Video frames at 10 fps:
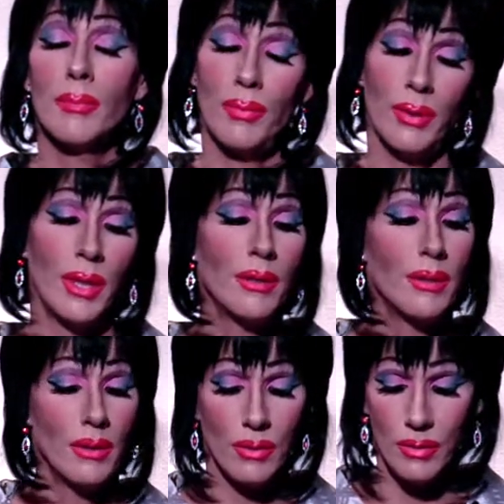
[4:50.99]
a
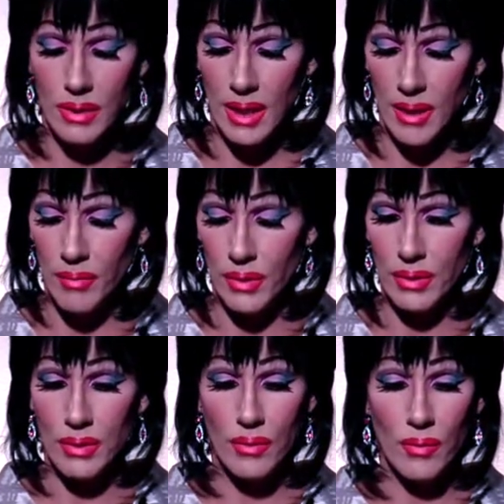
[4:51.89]
priest whose name
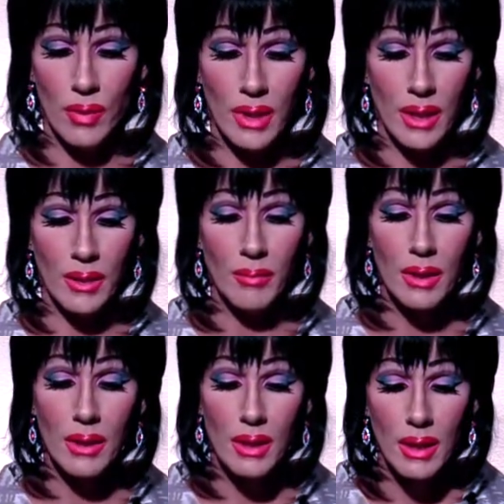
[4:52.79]
was
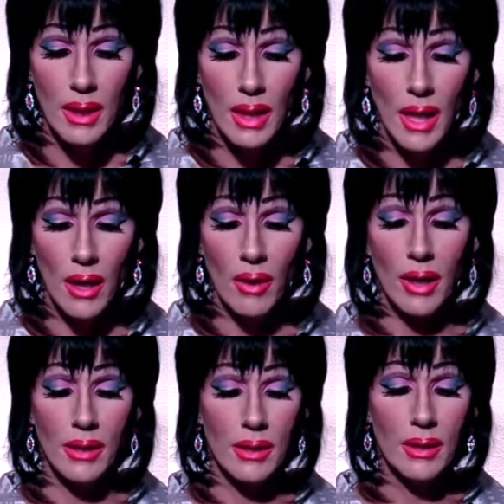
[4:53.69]
William
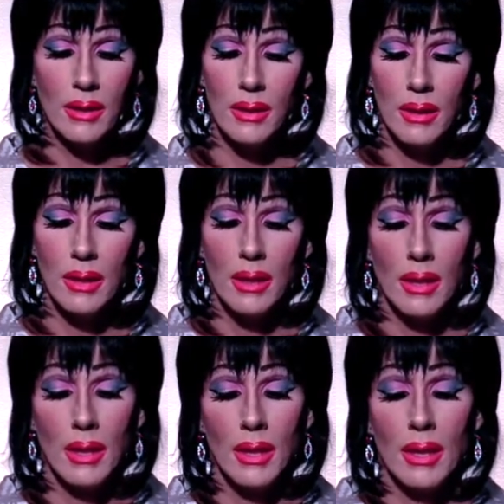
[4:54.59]
Harrington.
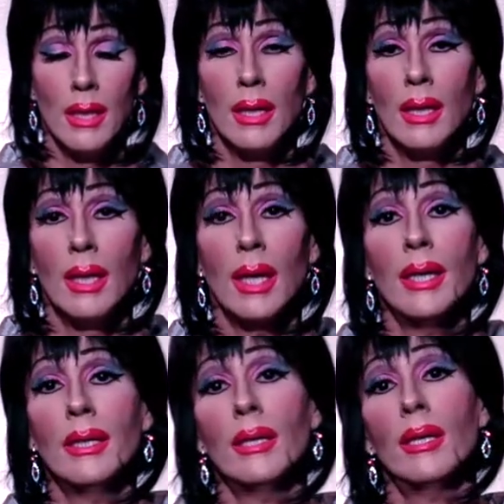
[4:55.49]

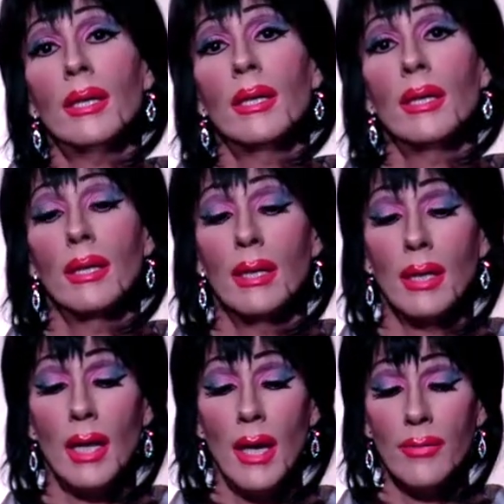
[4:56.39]
And
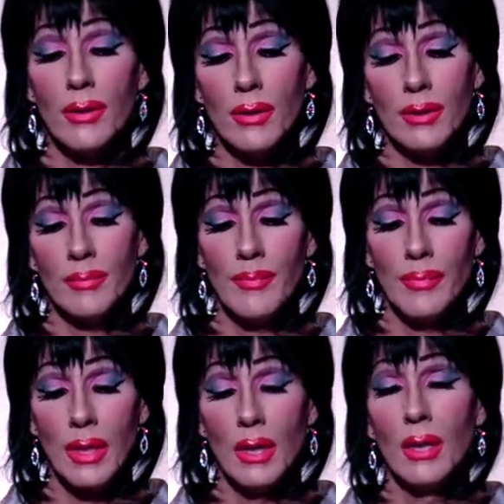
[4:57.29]
after
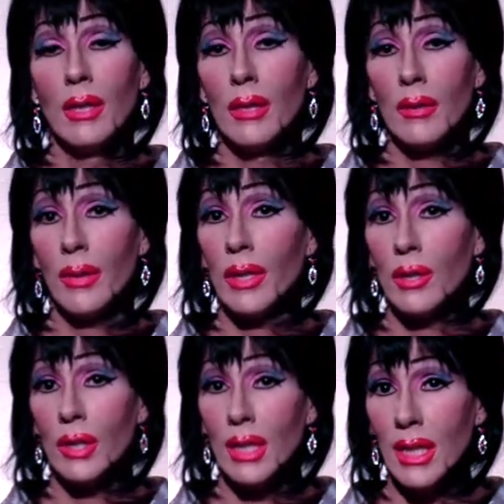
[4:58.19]

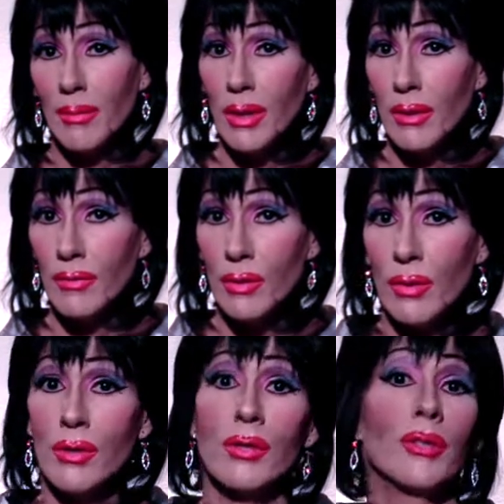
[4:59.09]
quite a goodly amount of
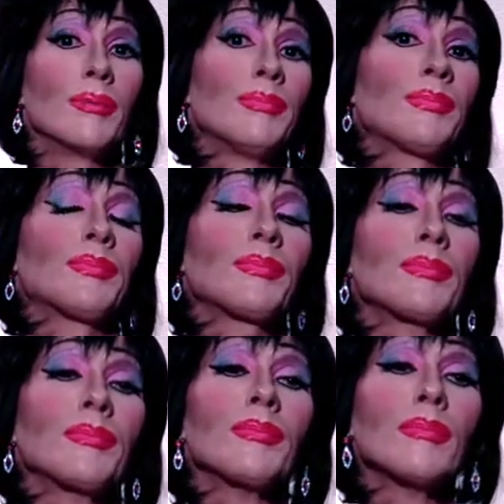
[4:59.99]
torture,
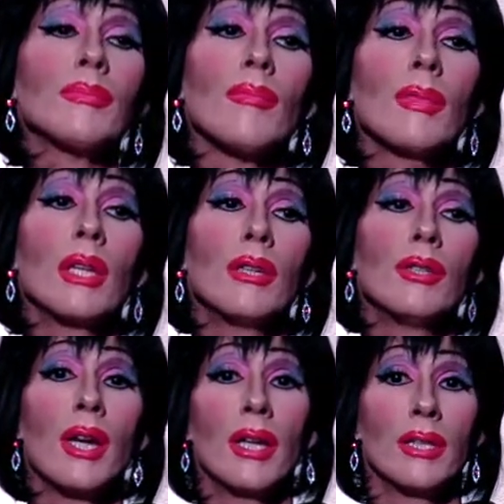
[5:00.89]

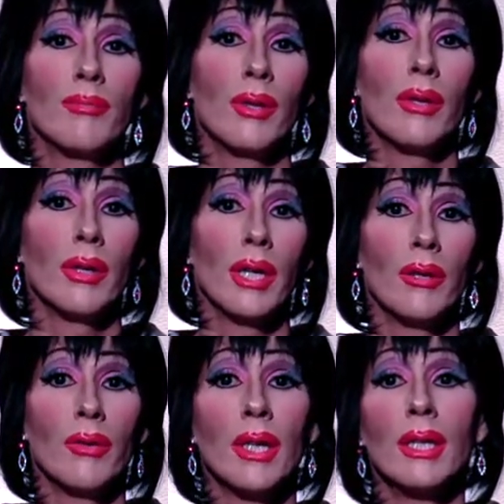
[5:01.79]
John's brother
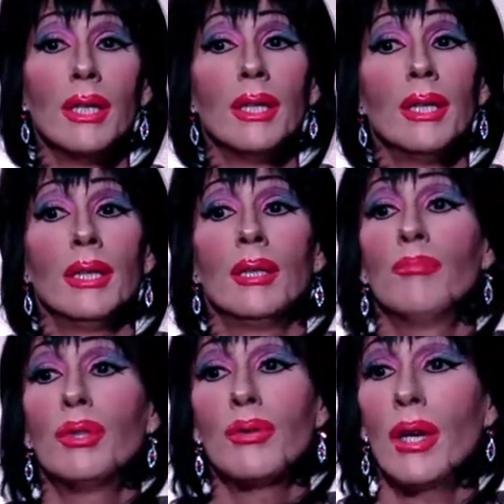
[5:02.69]
Henry
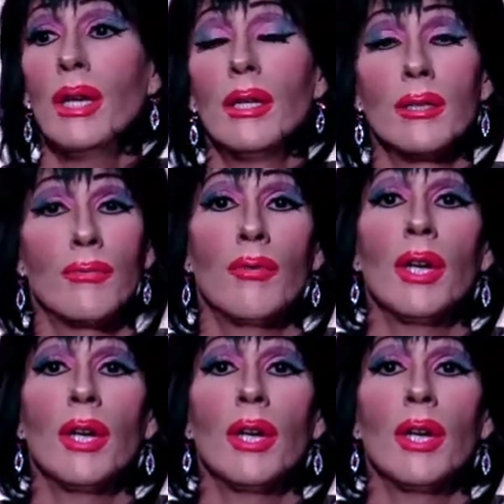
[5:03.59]
betrayed his